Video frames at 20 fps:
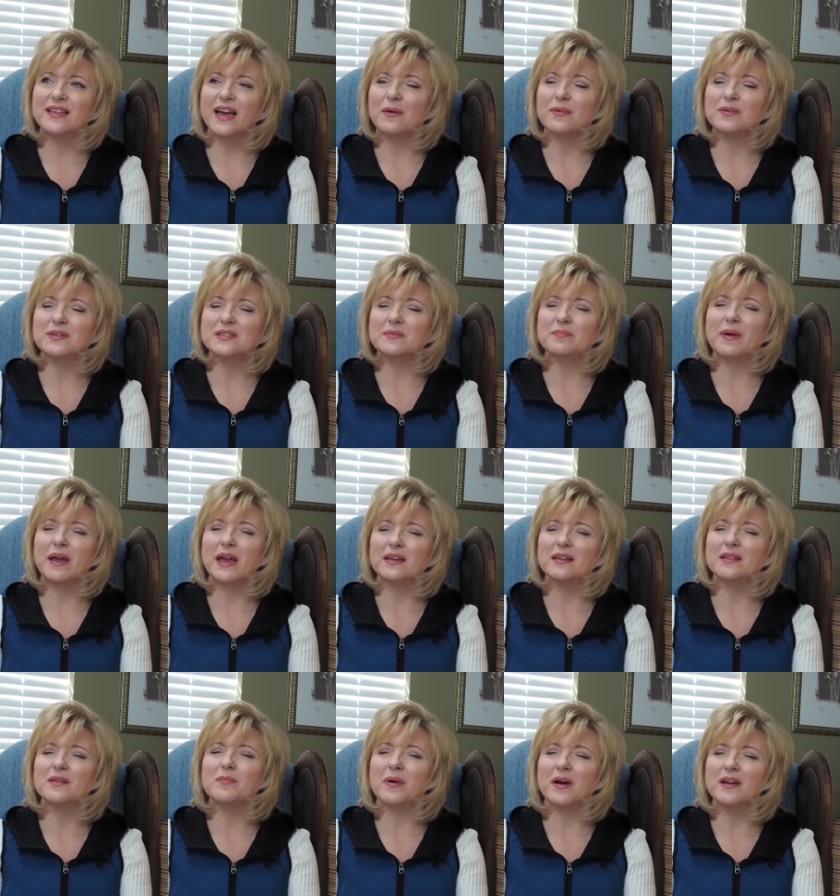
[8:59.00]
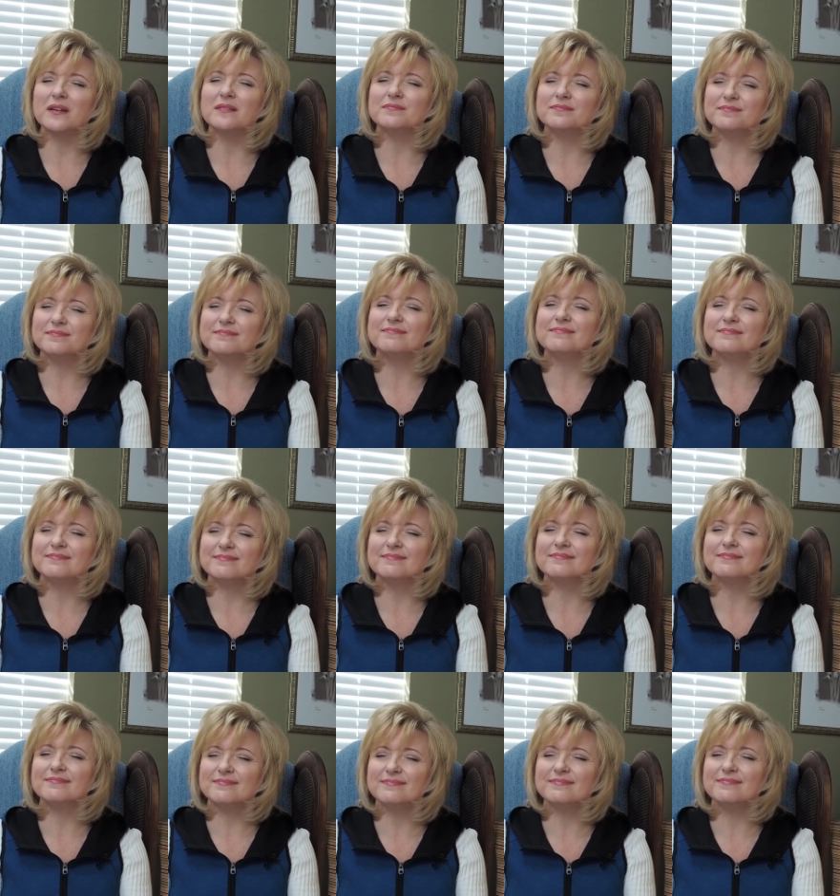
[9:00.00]
That was the pain in the butt.
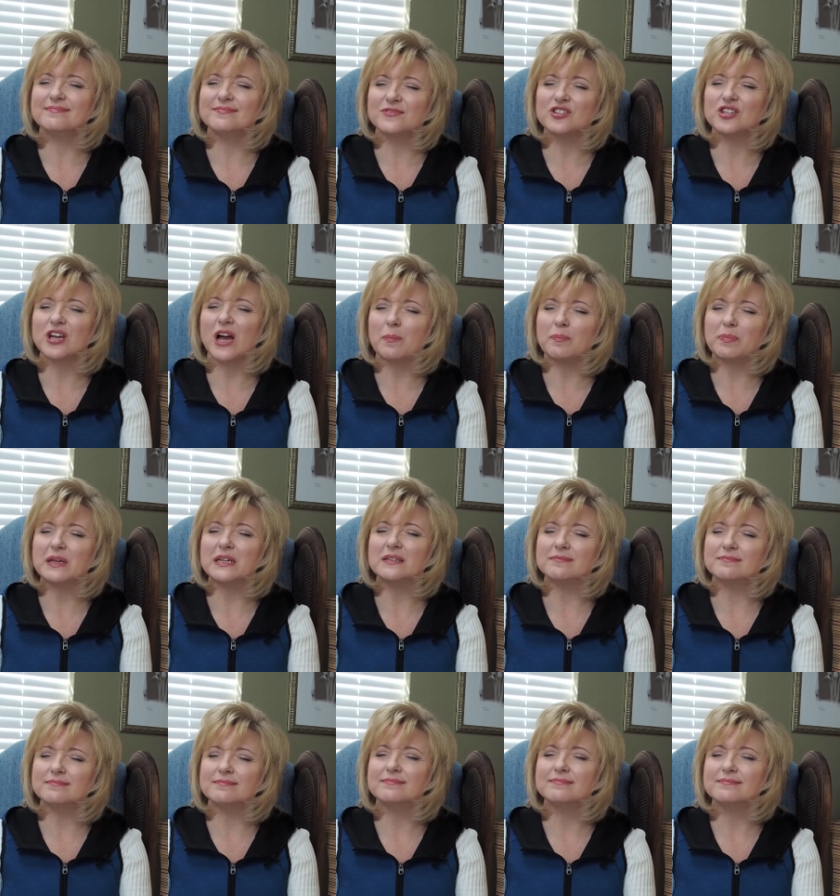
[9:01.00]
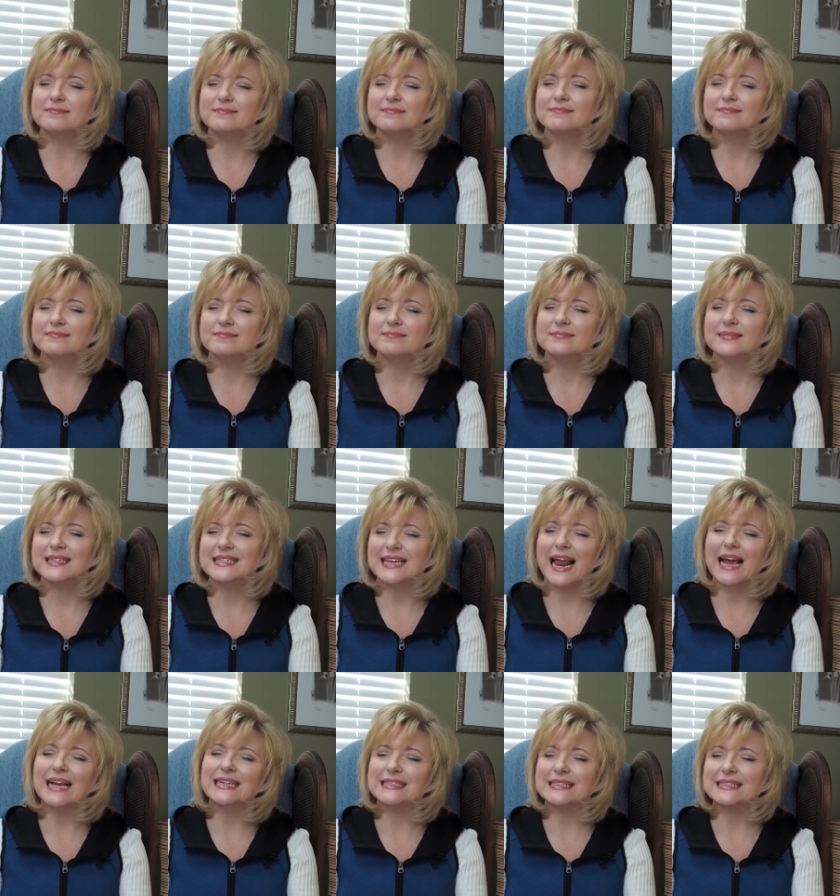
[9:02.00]
Chopping,
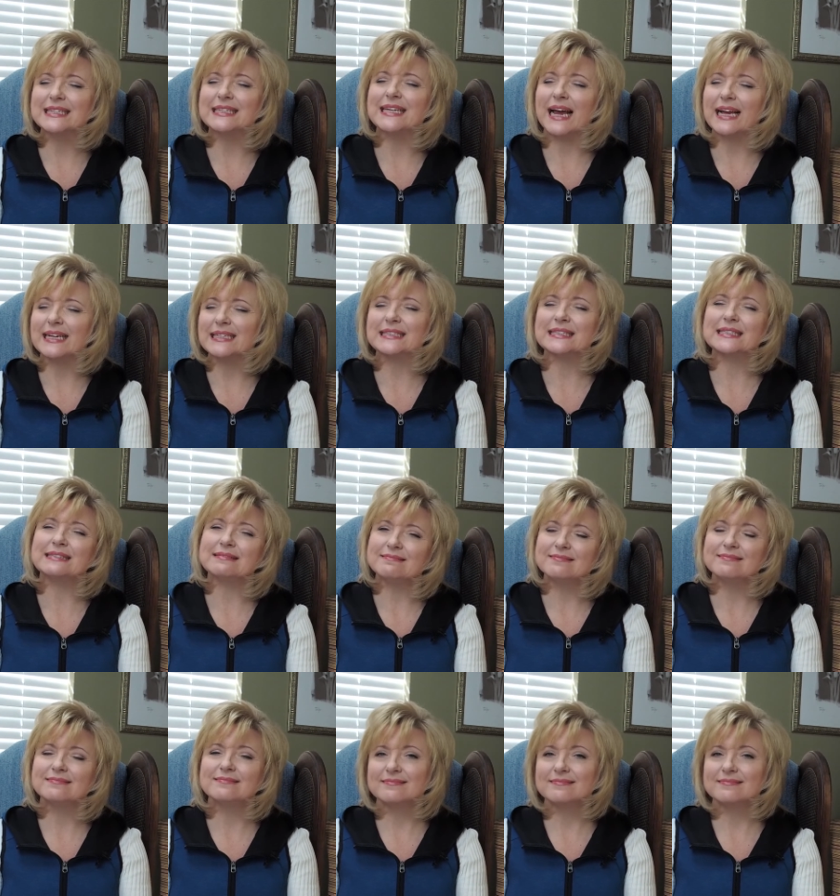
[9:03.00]
slicing and dicing,